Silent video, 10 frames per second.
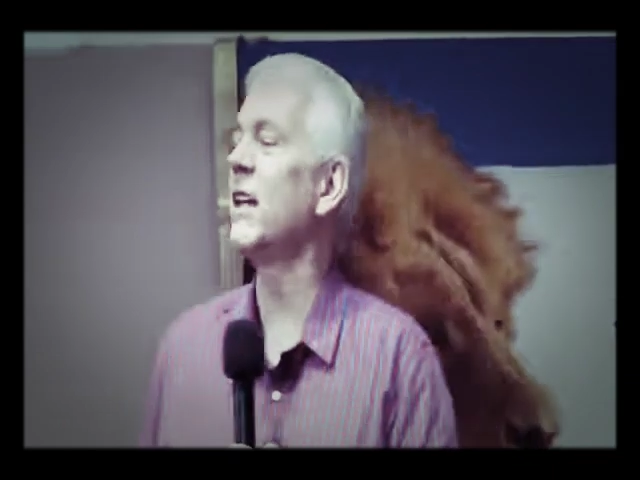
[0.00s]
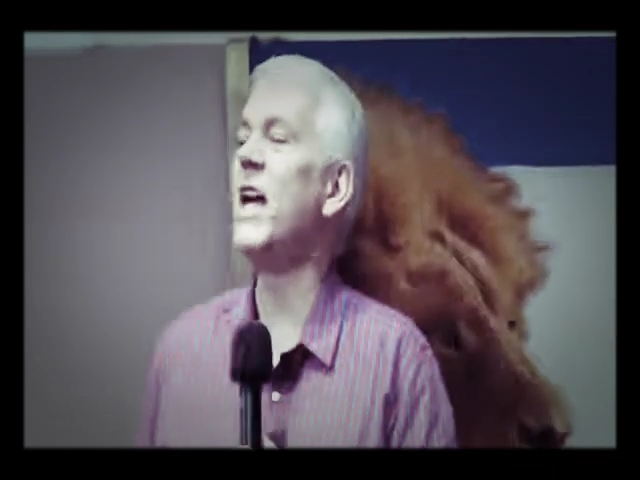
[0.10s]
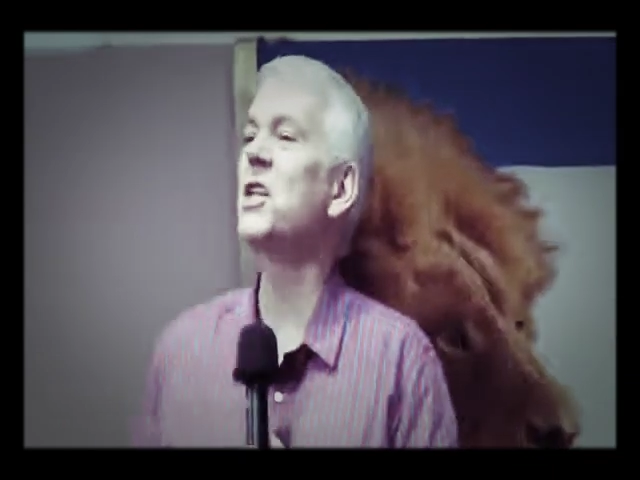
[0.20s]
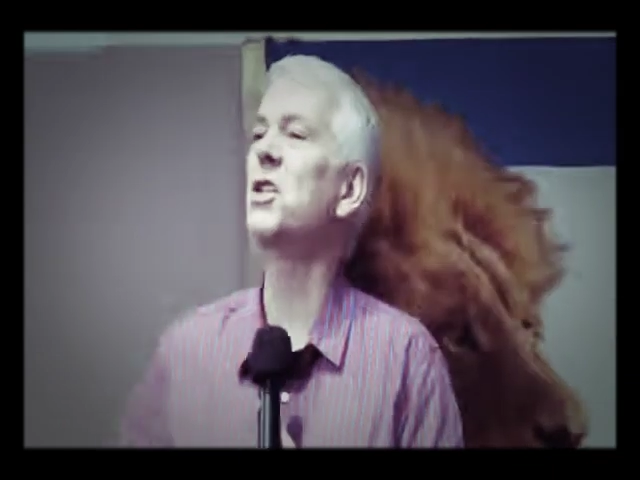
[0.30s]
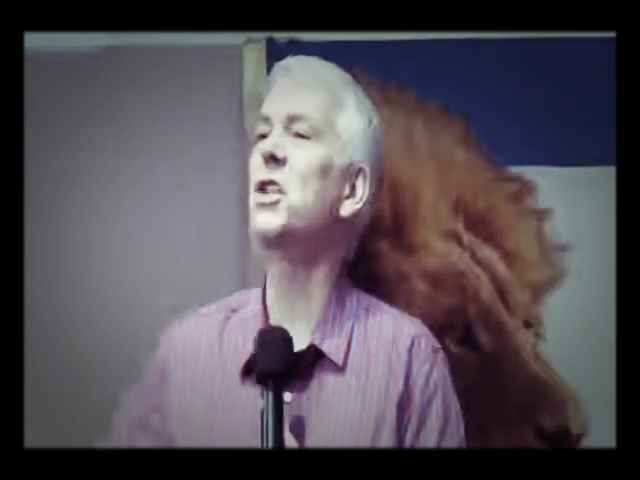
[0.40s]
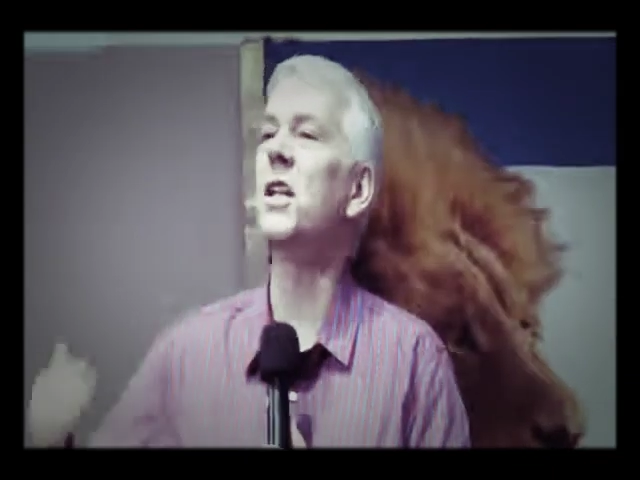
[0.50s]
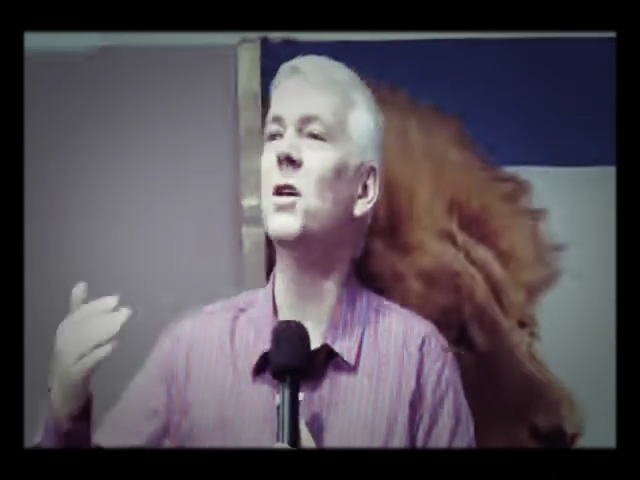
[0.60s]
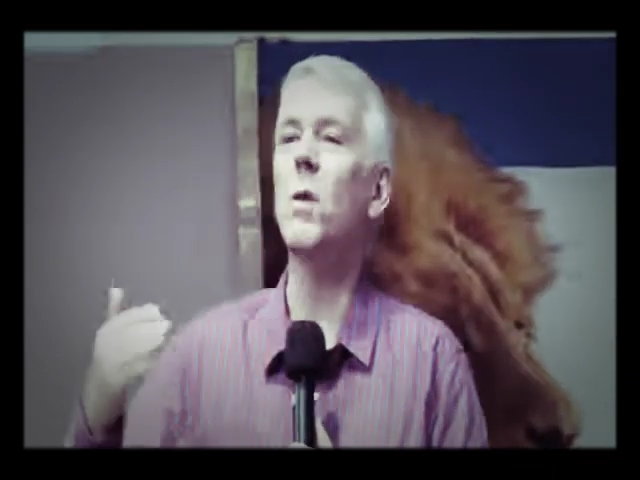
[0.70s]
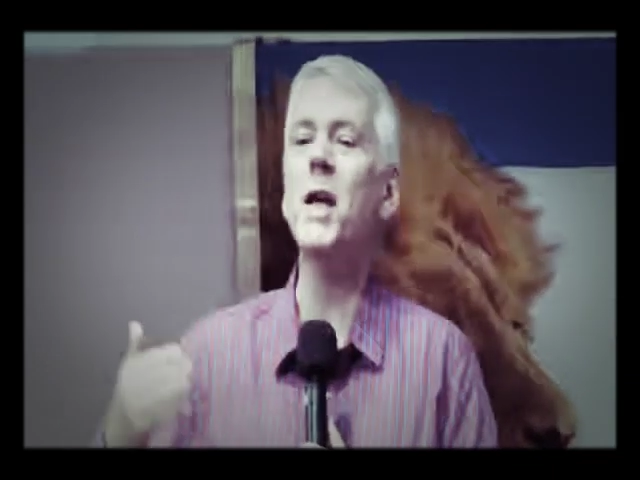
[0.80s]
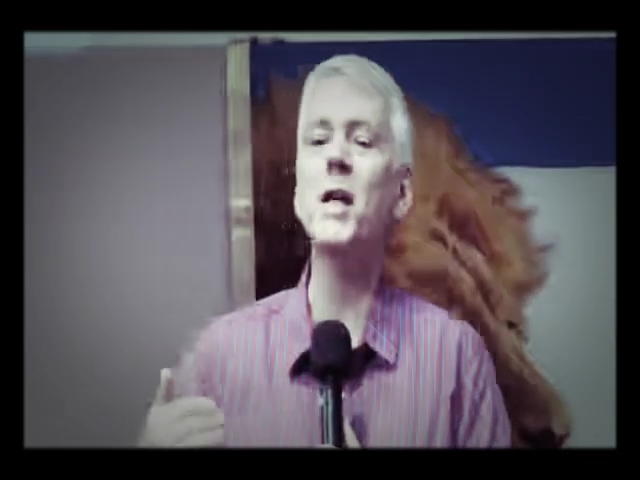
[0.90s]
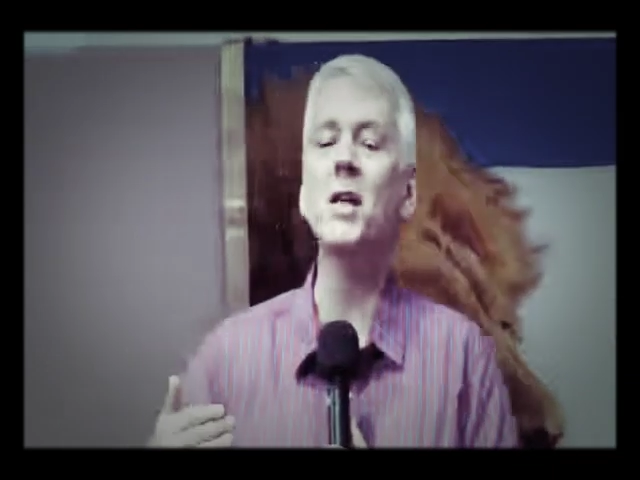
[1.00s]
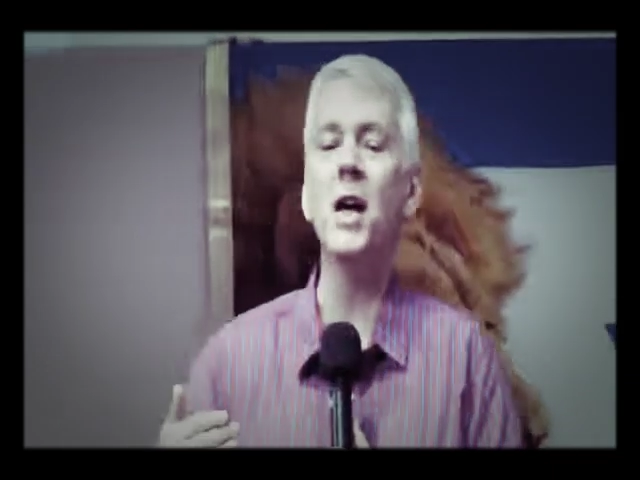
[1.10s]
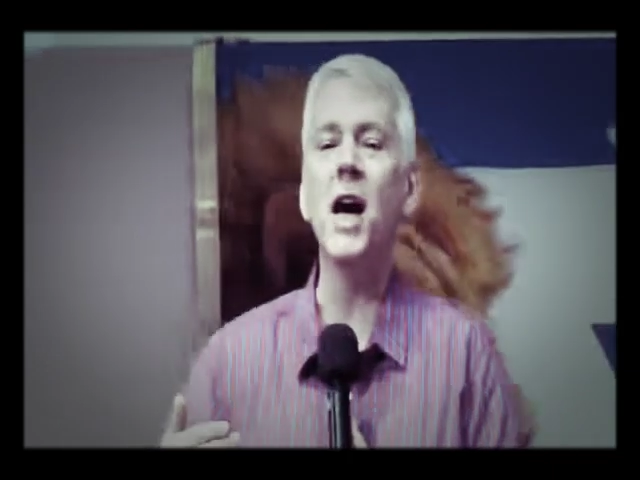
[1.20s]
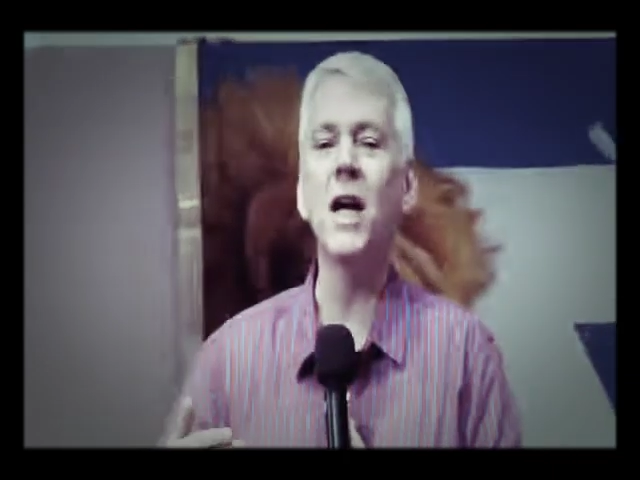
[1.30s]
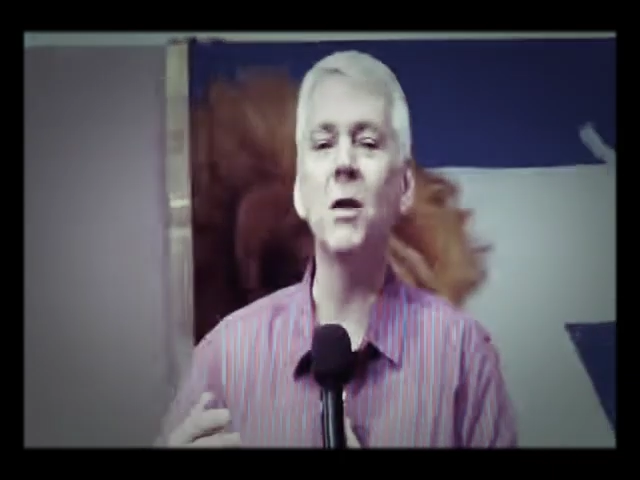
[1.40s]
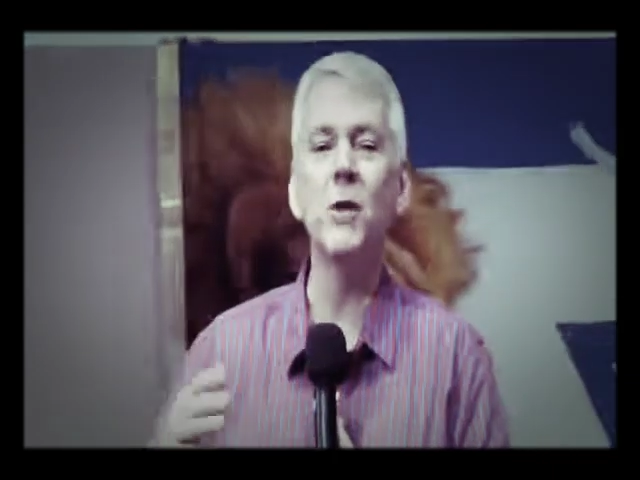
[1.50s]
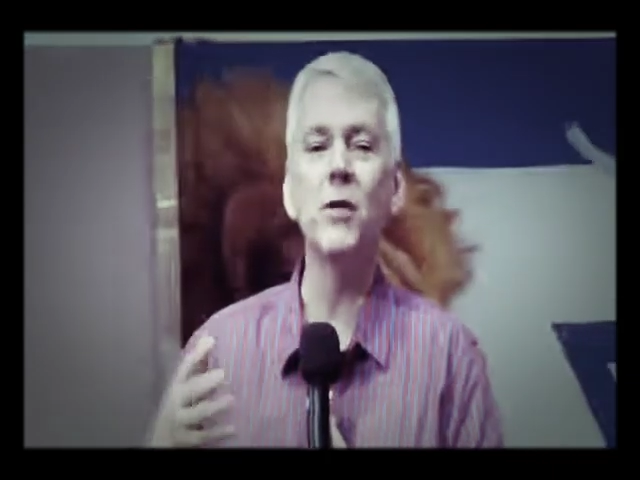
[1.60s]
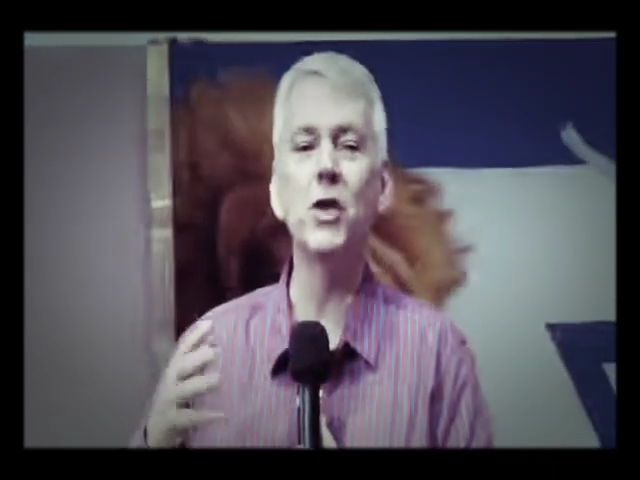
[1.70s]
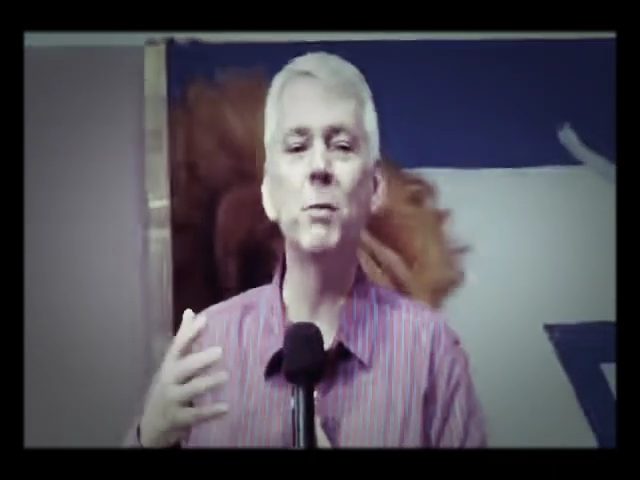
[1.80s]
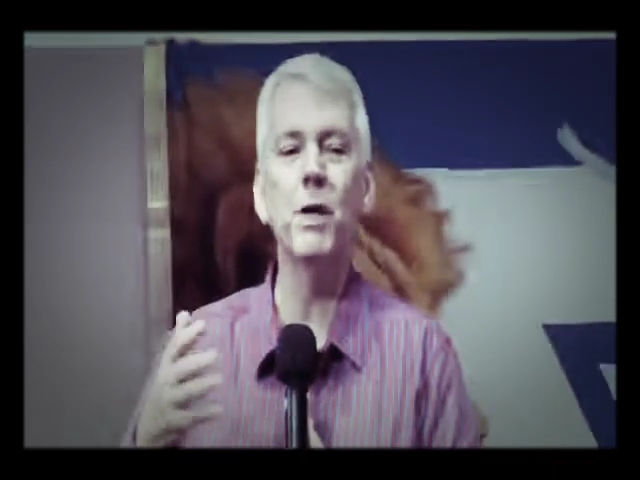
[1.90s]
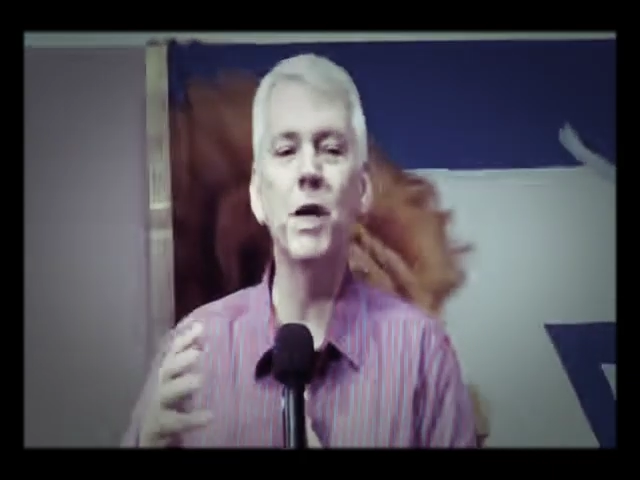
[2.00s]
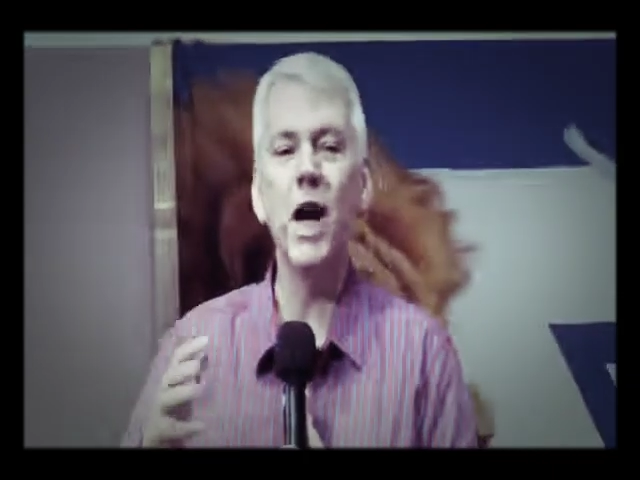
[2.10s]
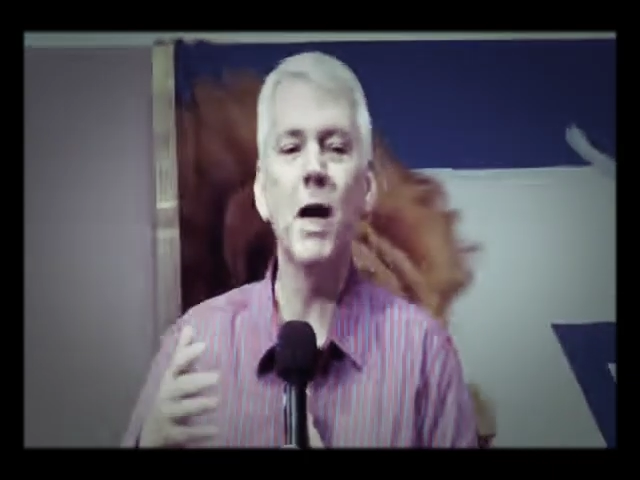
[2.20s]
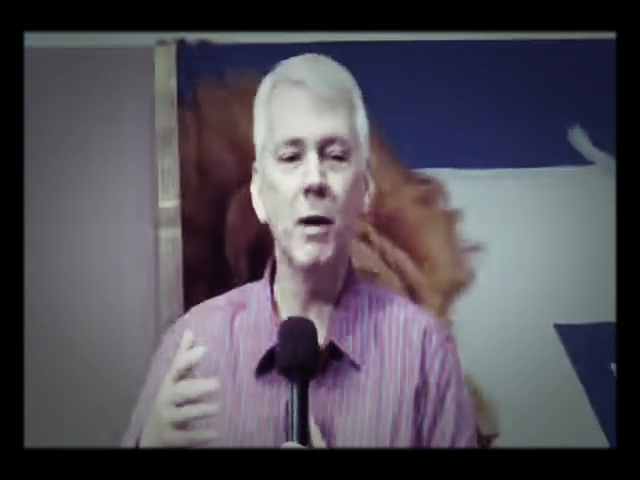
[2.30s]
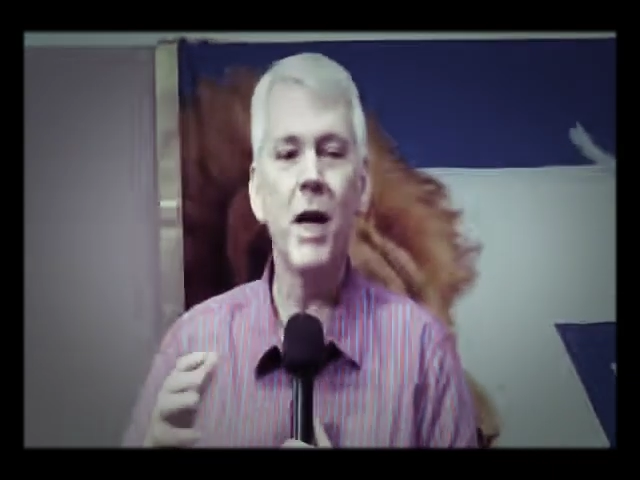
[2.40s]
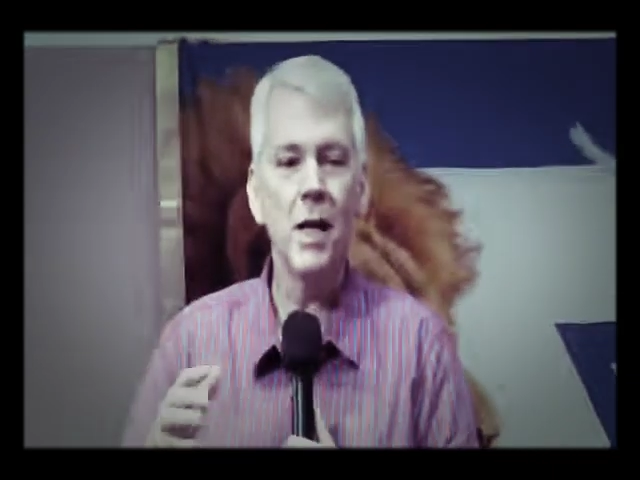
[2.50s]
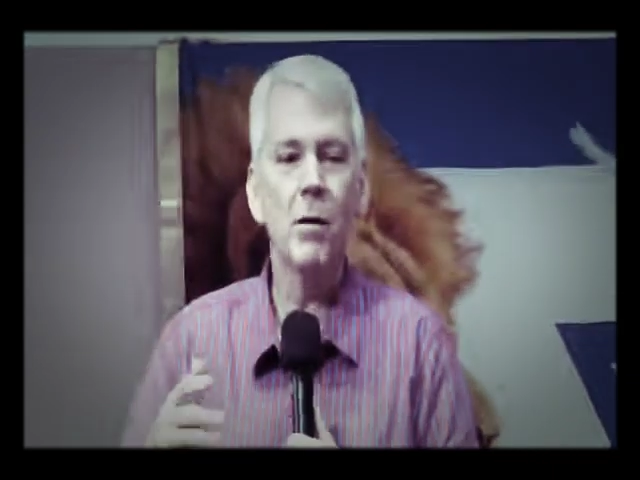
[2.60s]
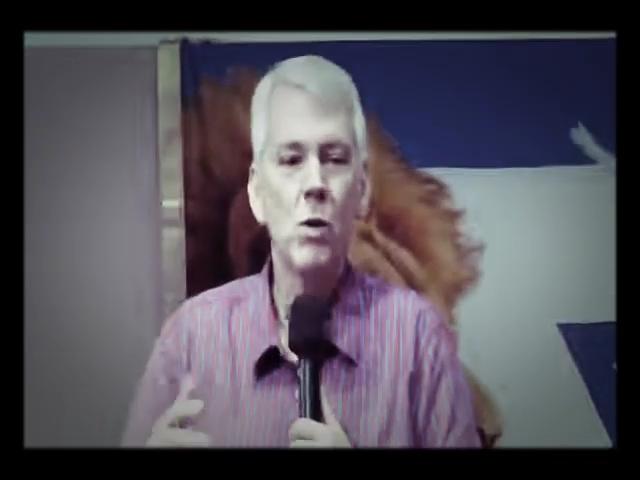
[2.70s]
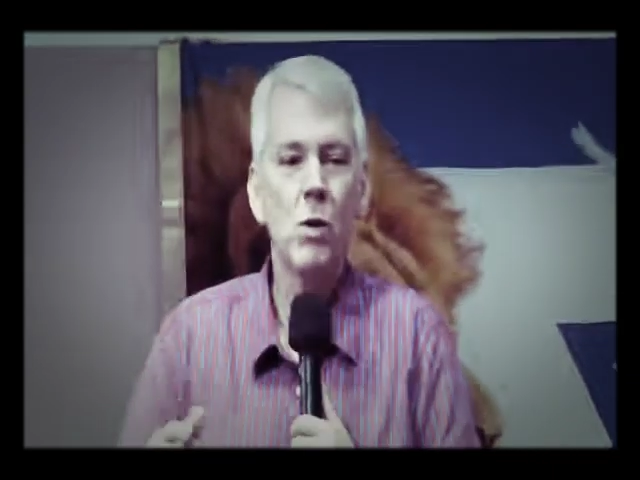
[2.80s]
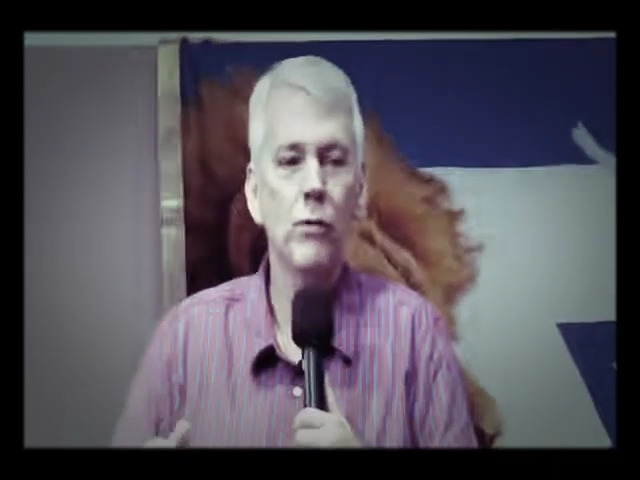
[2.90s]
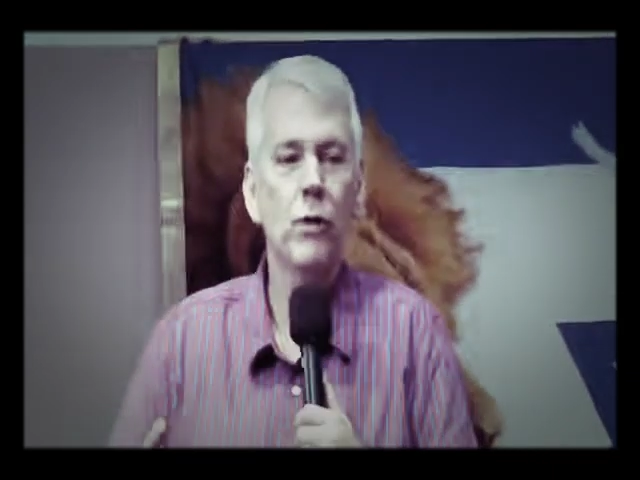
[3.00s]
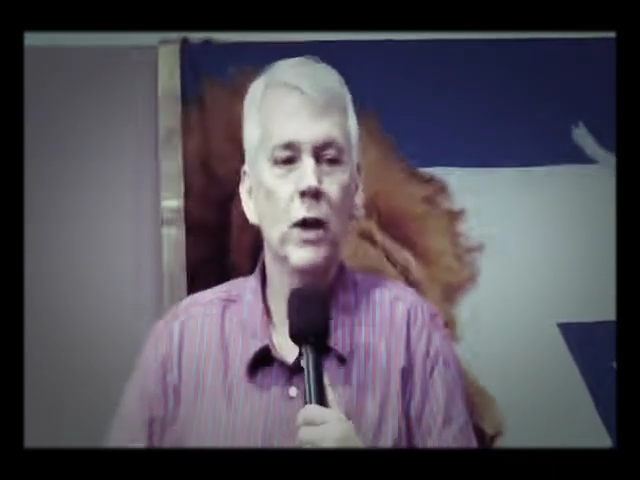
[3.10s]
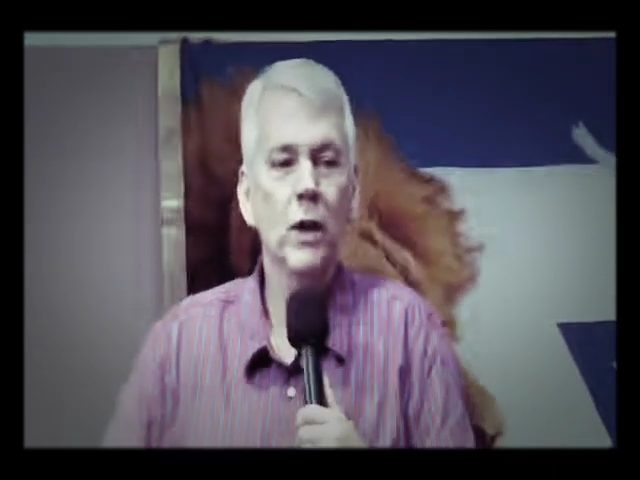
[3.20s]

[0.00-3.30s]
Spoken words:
They'd sit and wait on God, and when the Spirit of God began to move,